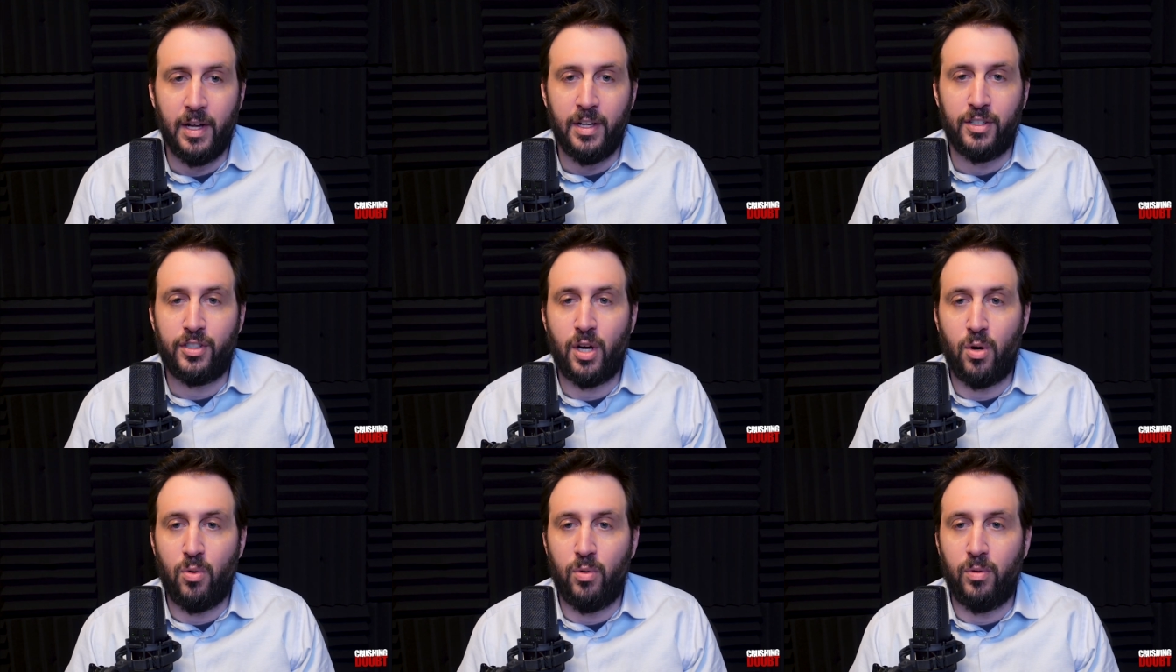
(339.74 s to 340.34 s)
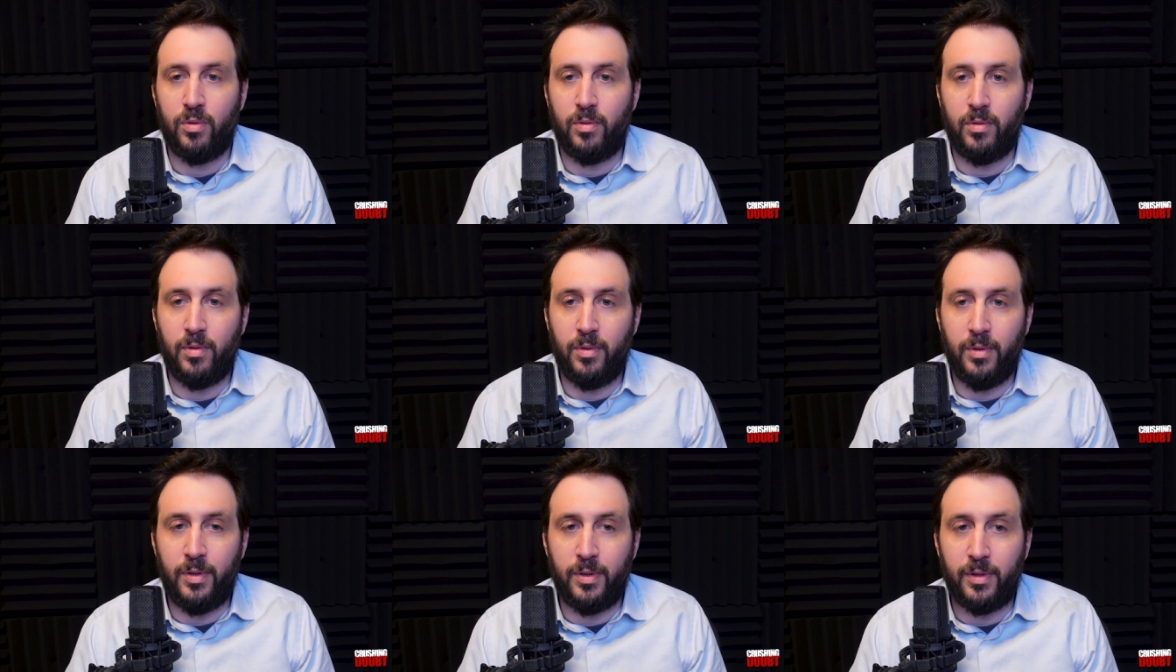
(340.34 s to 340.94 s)
So
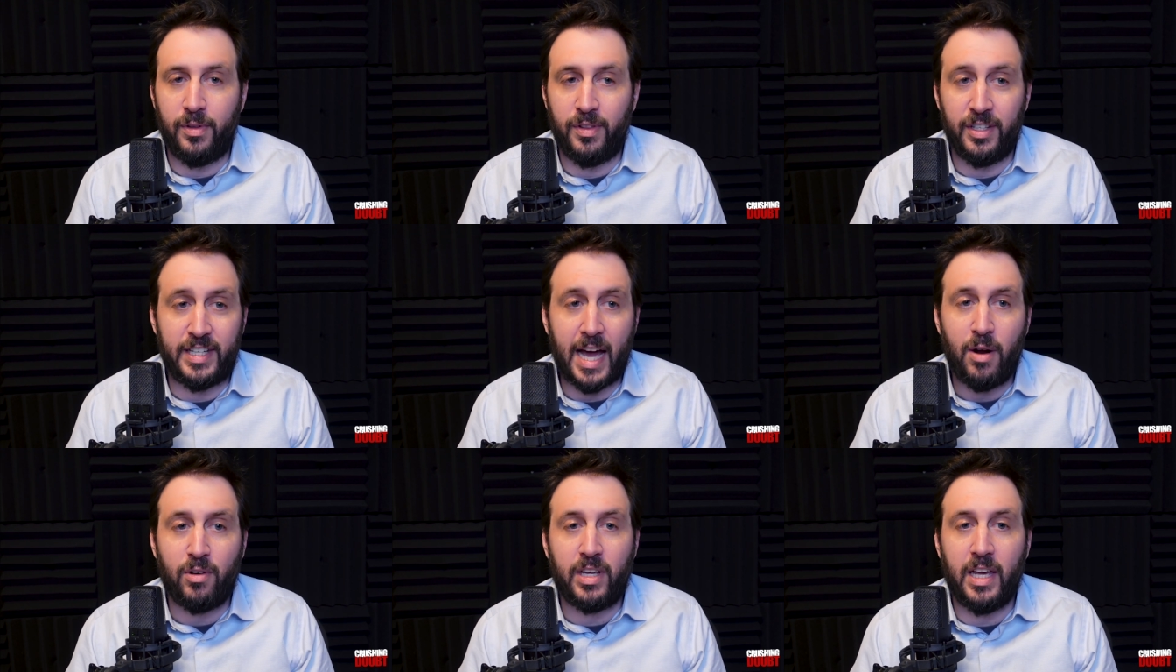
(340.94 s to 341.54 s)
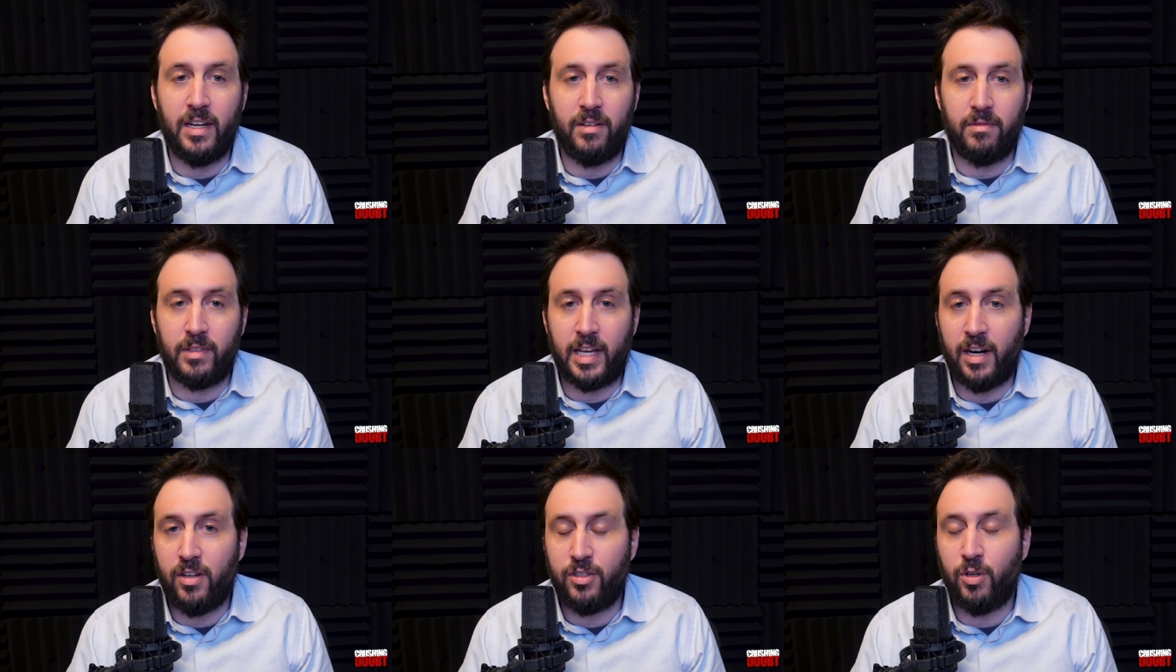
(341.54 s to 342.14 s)
the doubt can
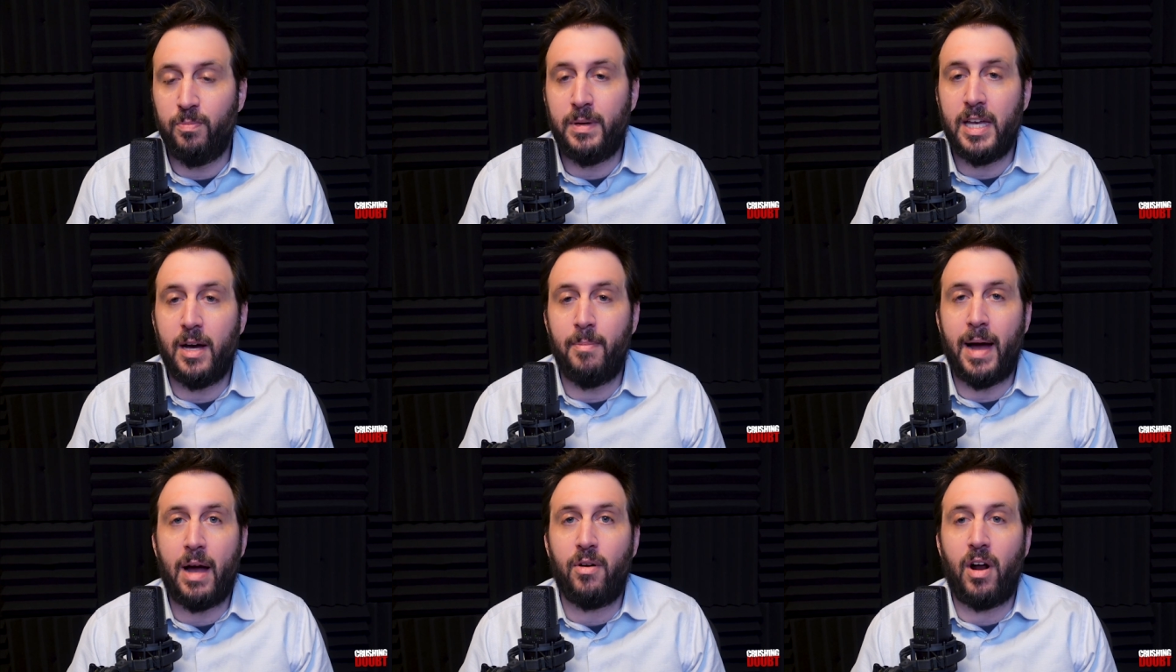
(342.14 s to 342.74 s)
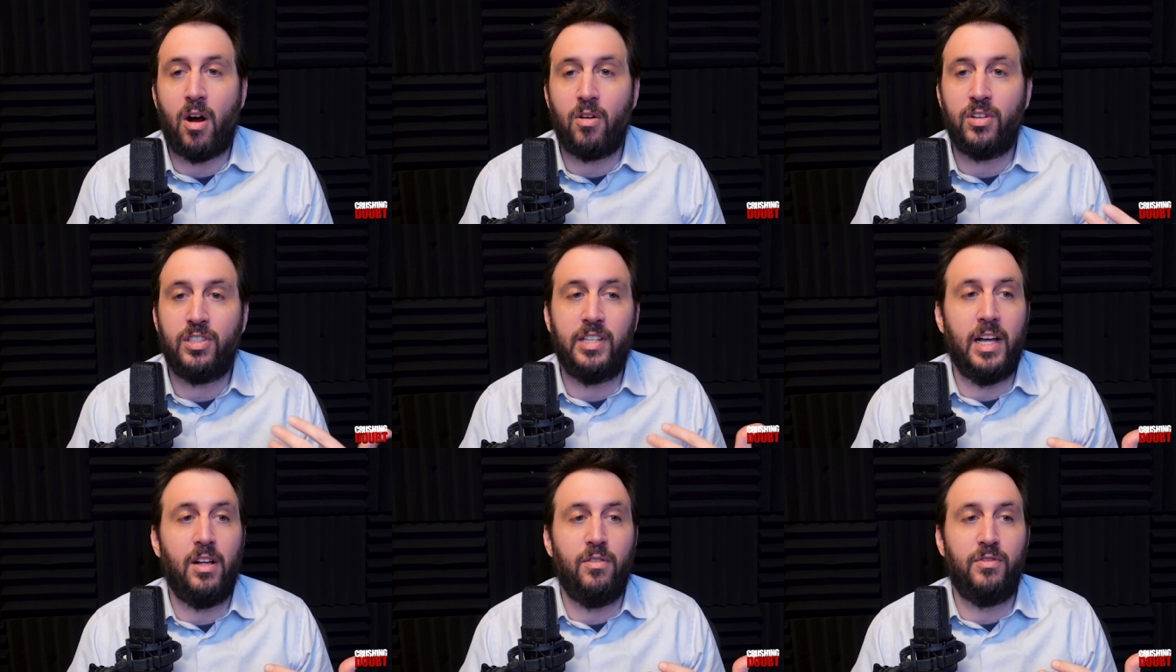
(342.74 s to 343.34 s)
can also be about
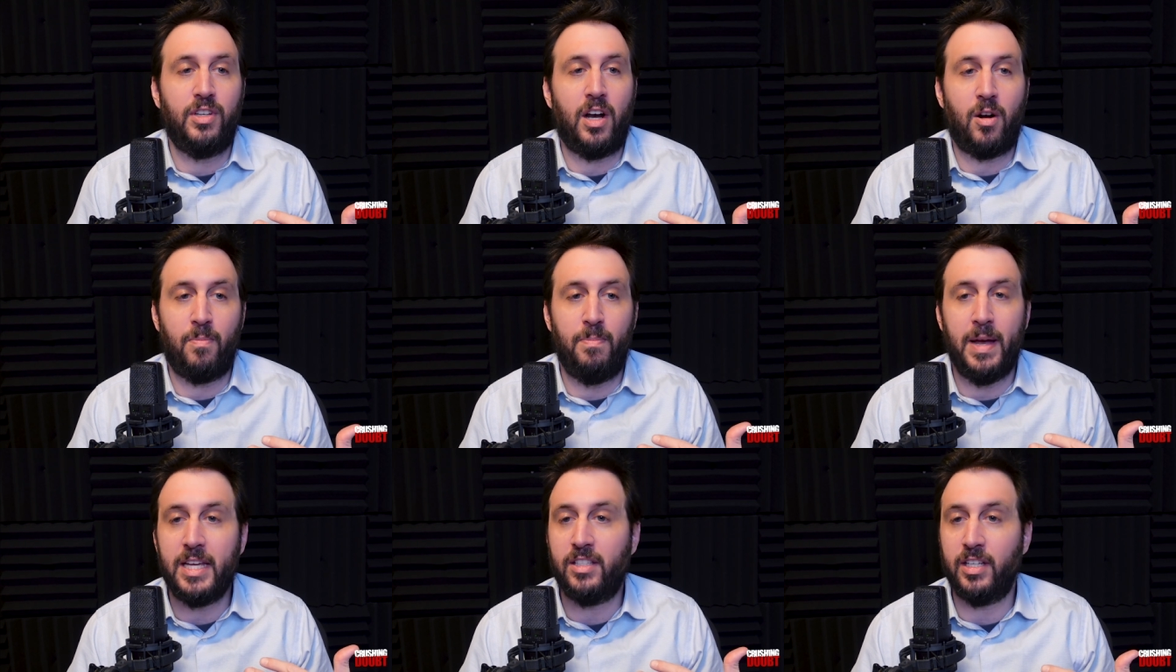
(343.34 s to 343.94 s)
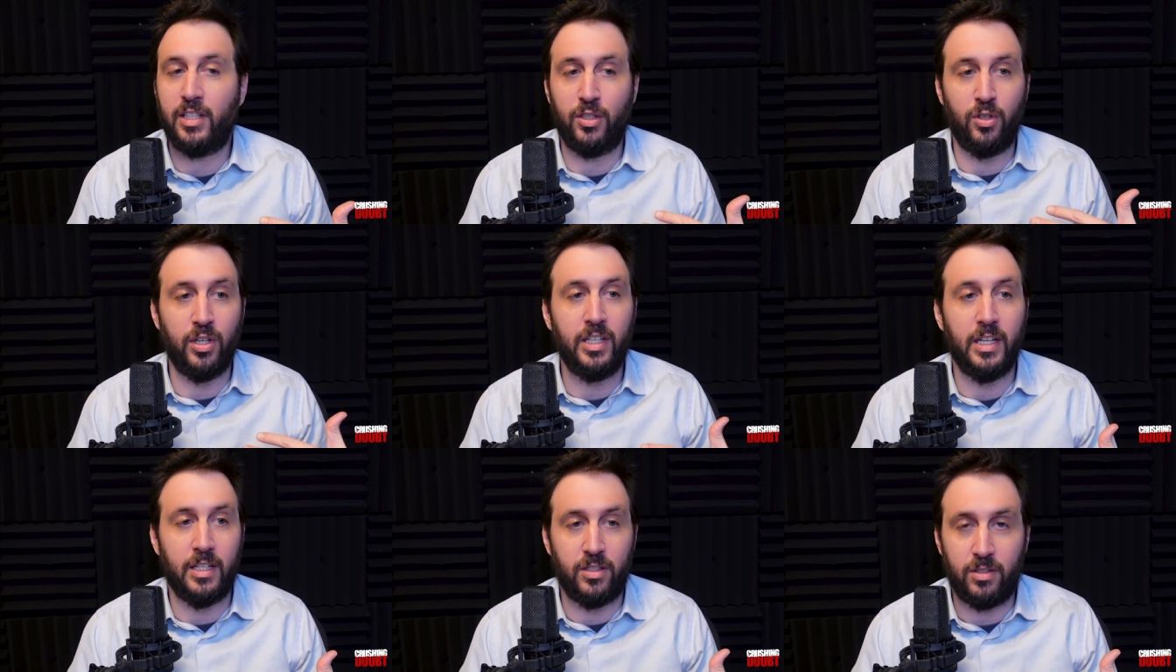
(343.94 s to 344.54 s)
ourselves and our basic
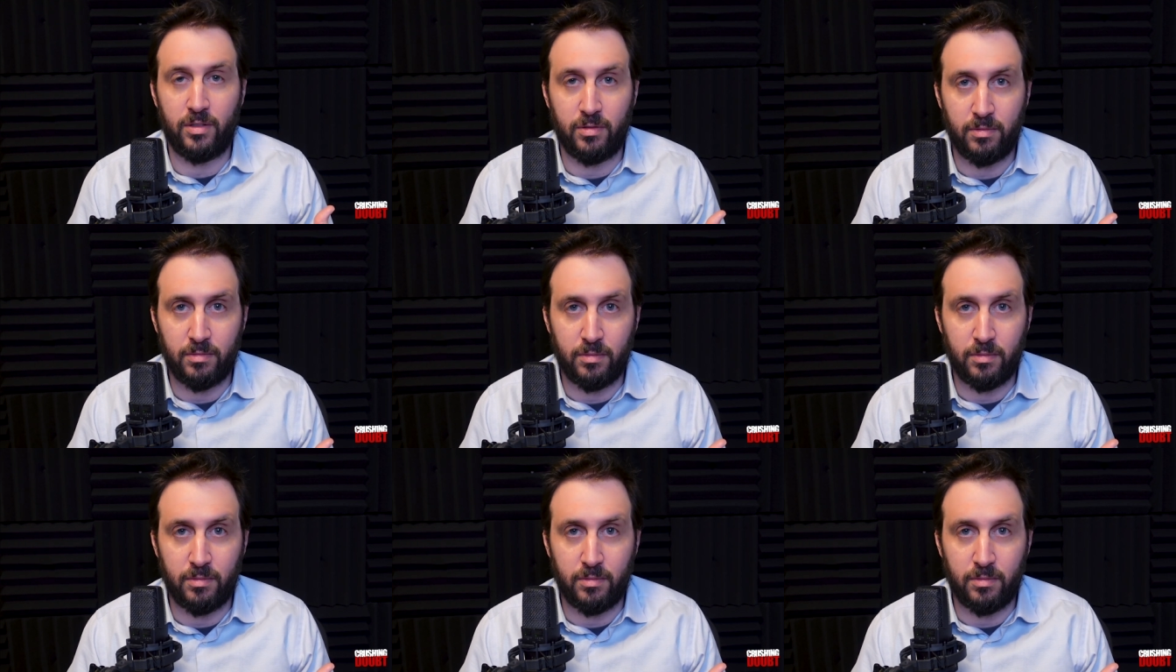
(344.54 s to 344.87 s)
goodness